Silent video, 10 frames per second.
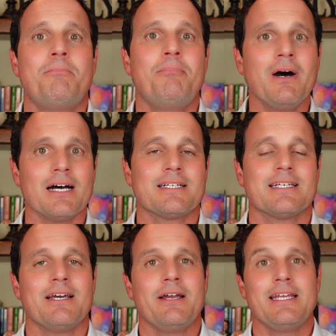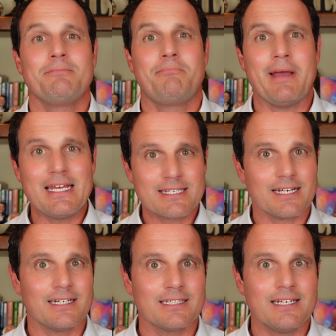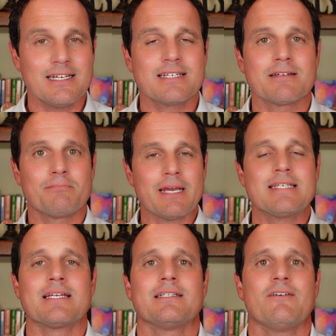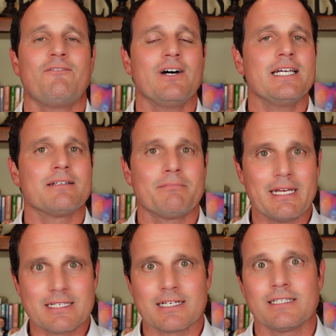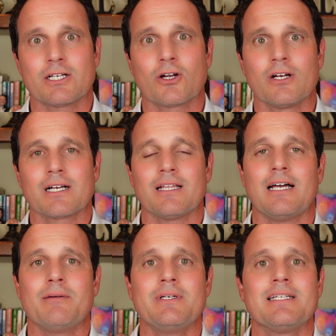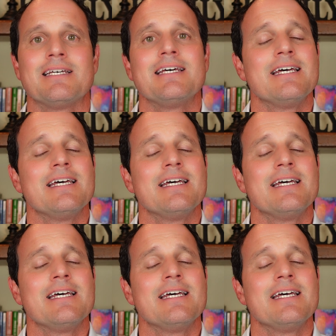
But it, based on this and based on the fight and based on the current climate,